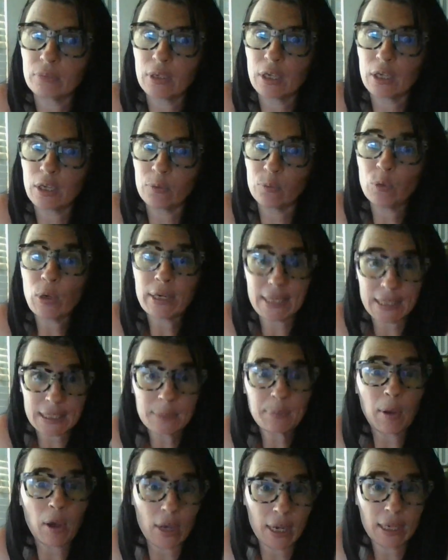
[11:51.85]
uh, running
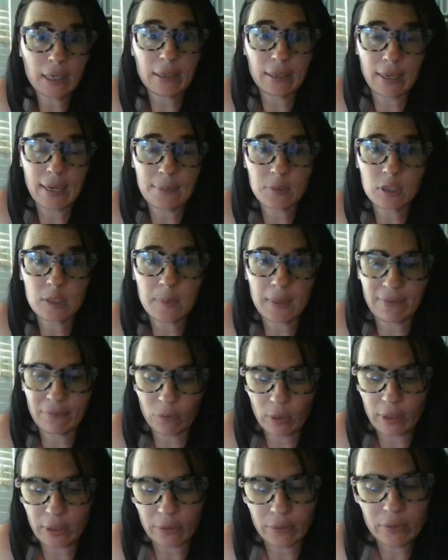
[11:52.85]
spot. And I'm just
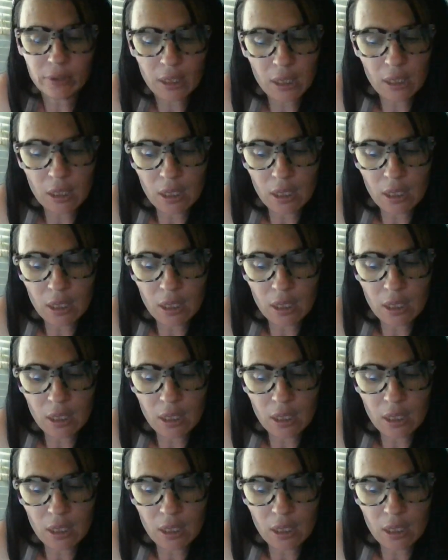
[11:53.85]
being real.